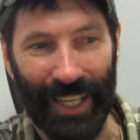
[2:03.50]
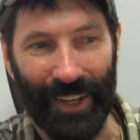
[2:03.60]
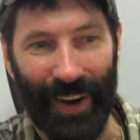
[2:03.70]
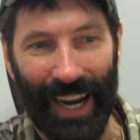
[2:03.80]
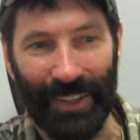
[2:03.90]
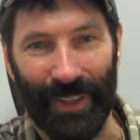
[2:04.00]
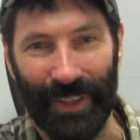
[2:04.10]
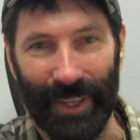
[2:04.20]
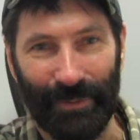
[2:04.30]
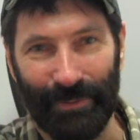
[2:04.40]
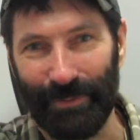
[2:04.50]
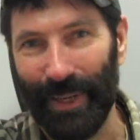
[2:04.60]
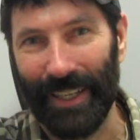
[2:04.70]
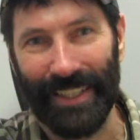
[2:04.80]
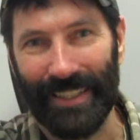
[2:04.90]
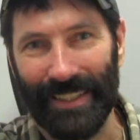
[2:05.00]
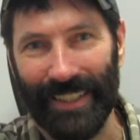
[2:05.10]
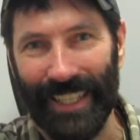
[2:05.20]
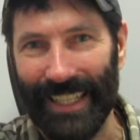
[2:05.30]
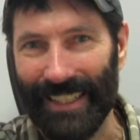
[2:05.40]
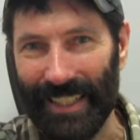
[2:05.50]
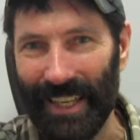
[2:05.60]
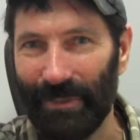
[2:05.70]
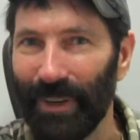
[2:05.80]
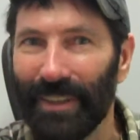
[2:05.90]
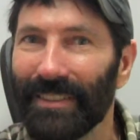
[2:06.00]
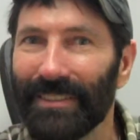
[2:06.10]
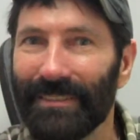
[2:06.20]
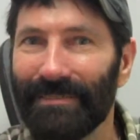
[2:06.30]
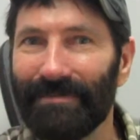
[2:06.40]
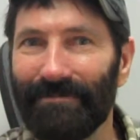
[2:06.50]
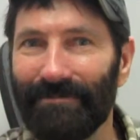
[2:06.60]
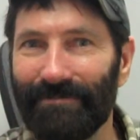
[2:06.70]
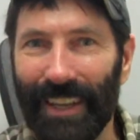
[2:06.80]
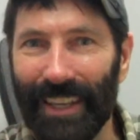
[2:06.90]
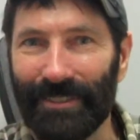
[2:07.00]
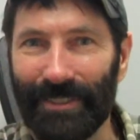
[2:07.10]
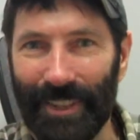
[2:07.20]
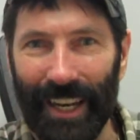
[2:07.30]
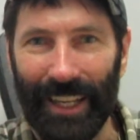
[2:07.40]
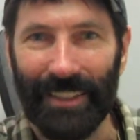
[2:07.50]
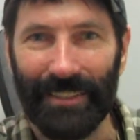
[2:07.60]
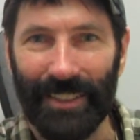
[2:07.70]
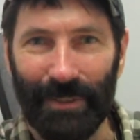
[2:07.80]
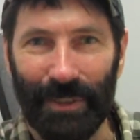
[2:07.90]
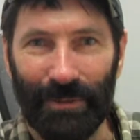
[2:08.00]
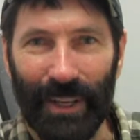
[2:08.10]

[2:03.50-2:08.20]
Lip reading: interact with them, but it's a different setting, different